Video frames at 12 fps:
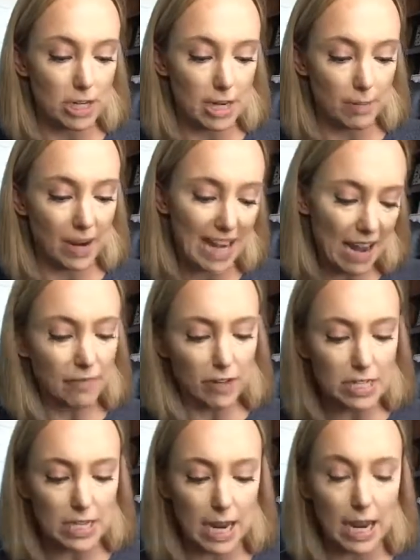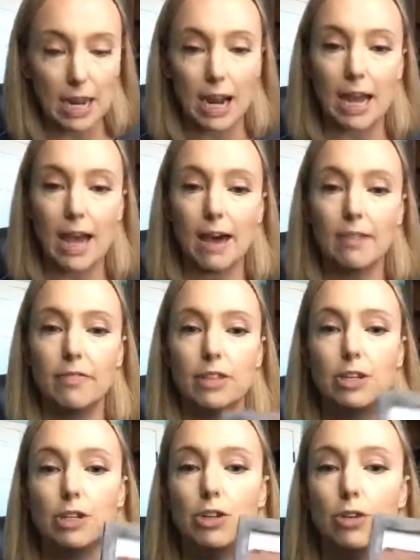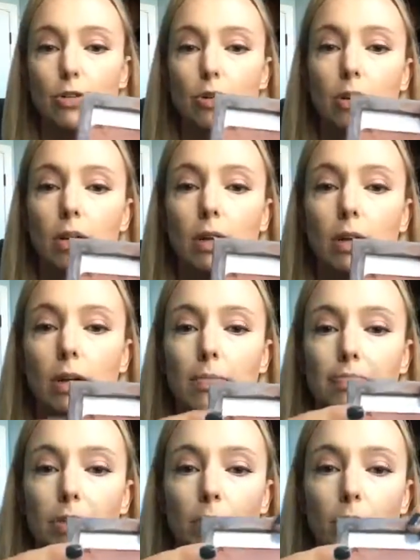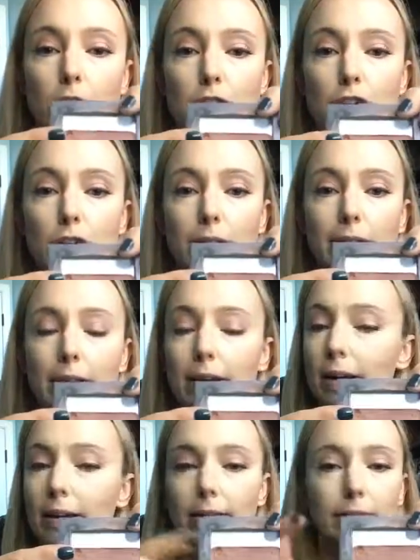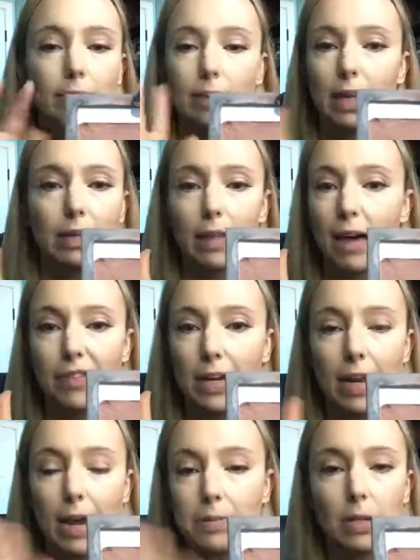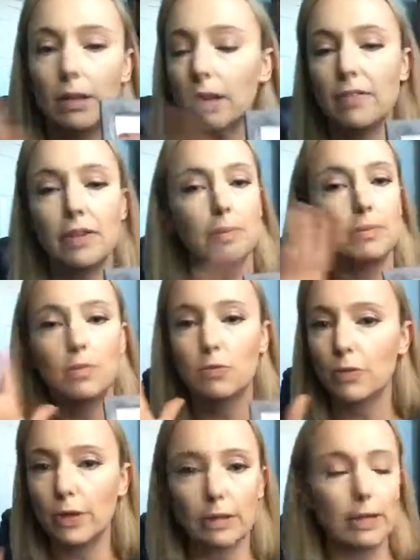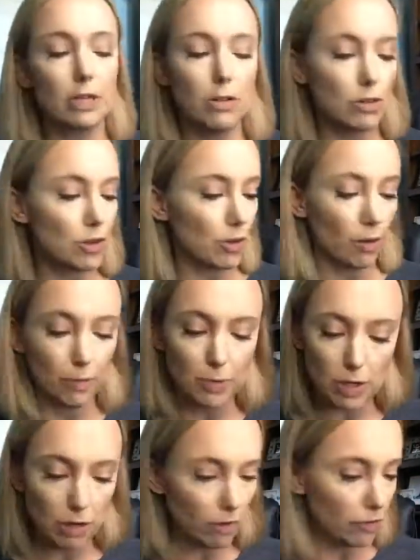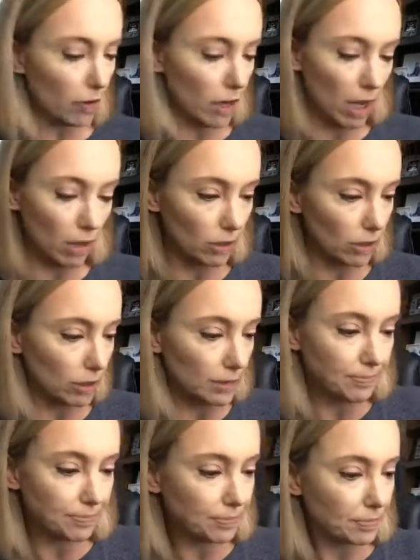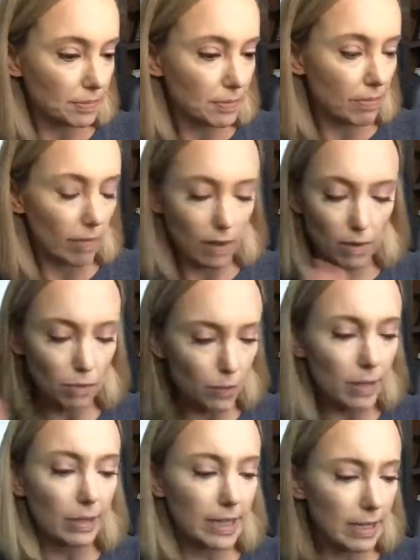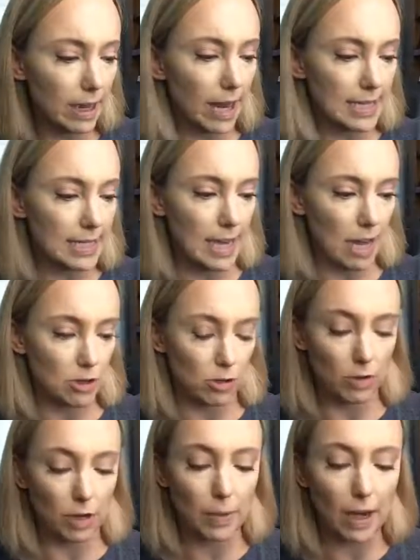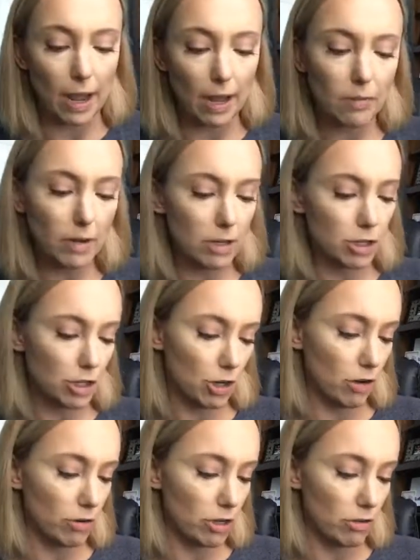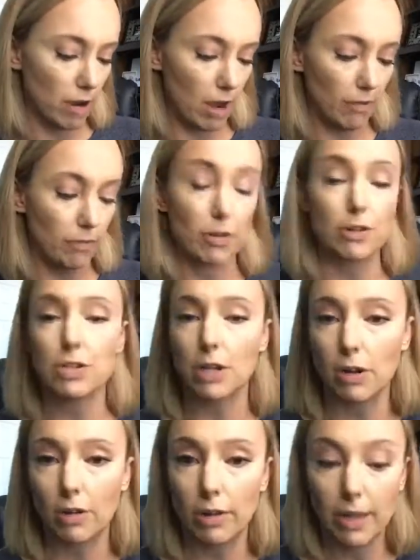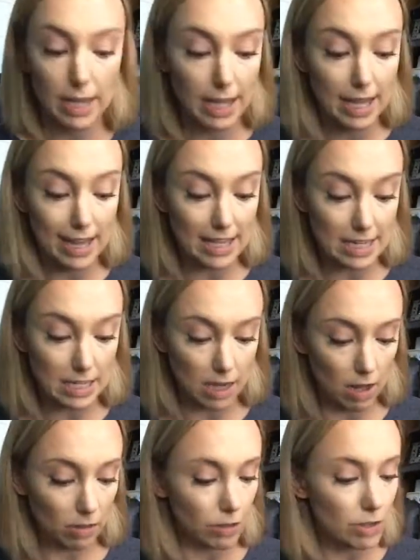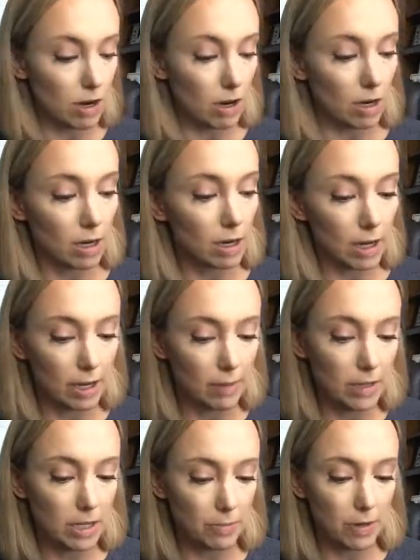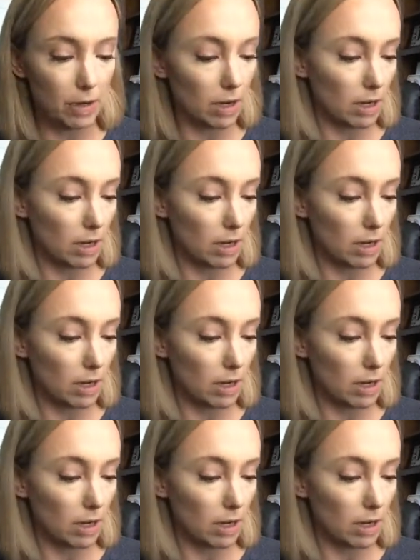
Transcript: In my everyday, I have the nude, which love it, absolutely love it. Really neutral, beautiful color, really nice natural look. But I wanna show you how versatile these colors are, and I'm going to put